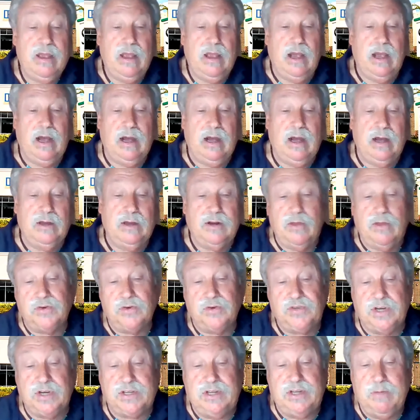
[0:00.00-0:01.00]
Another
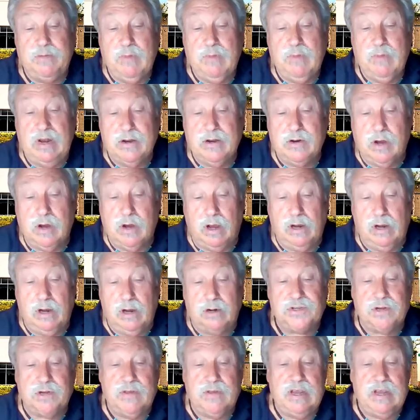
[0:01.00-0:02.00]
$60 billion
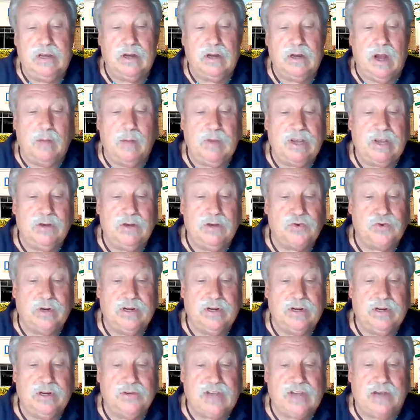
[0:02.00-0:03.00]
to the Economic Injury
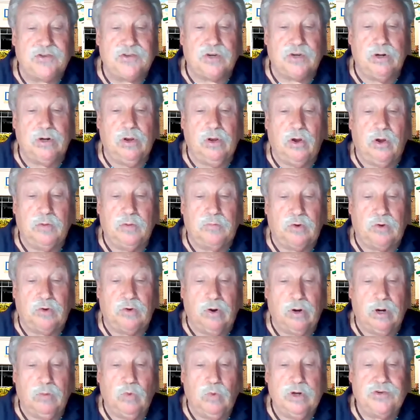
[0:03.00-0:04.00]
Disaster Loan
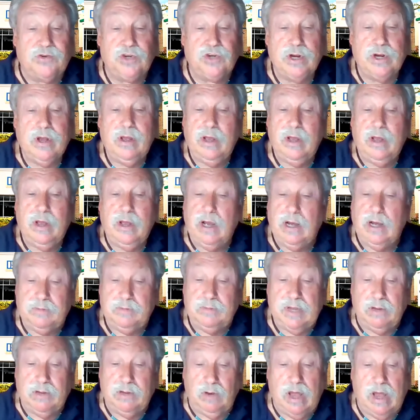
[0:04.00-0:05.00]
Program, which
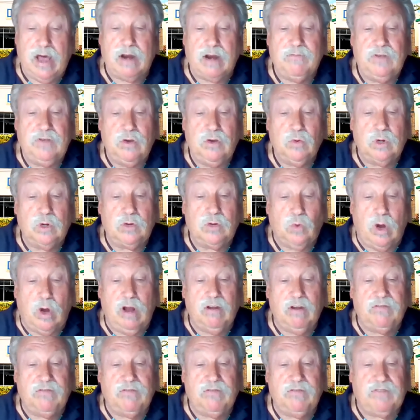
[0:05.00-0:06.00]
a lot of you would
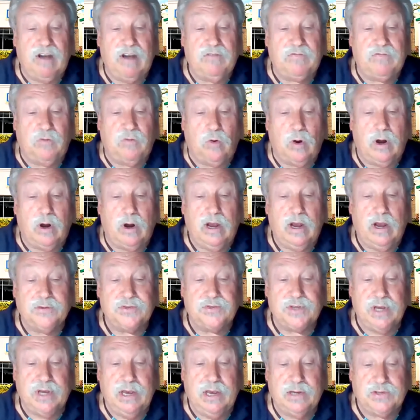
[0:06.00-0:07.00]
qualify for
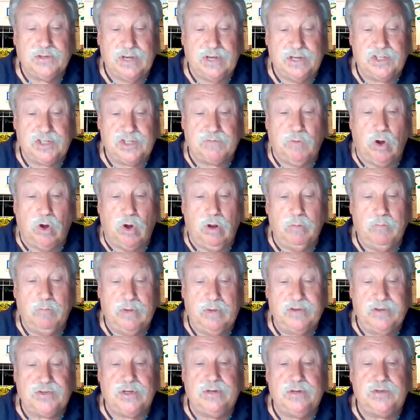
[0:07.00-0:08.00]
as a small
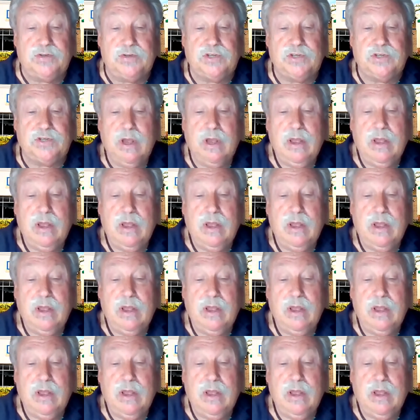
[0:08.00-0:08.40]
business,